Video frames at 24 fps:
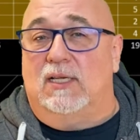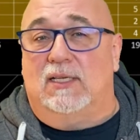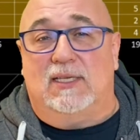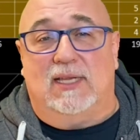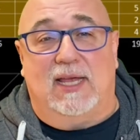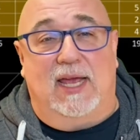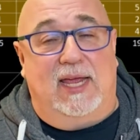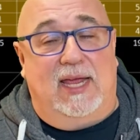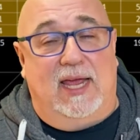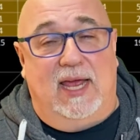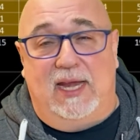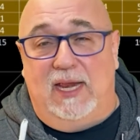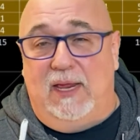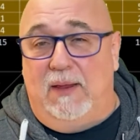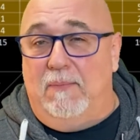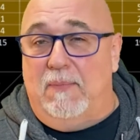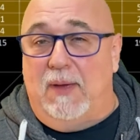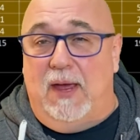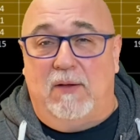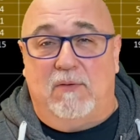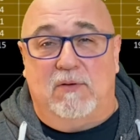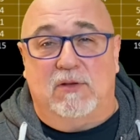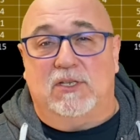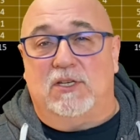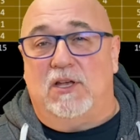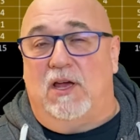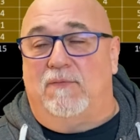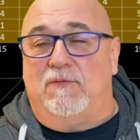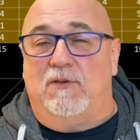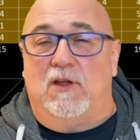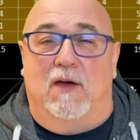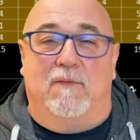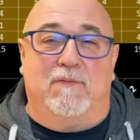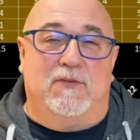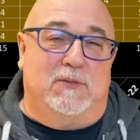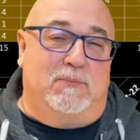It's like any
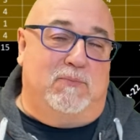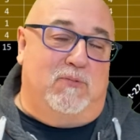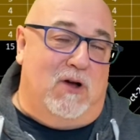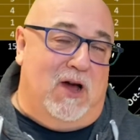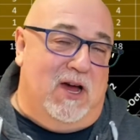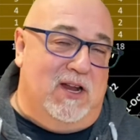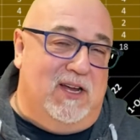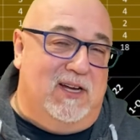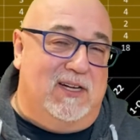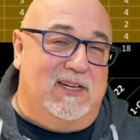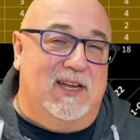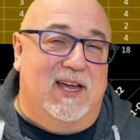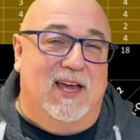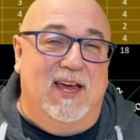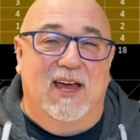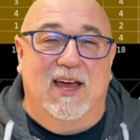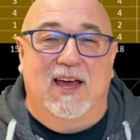Microsoft Office product.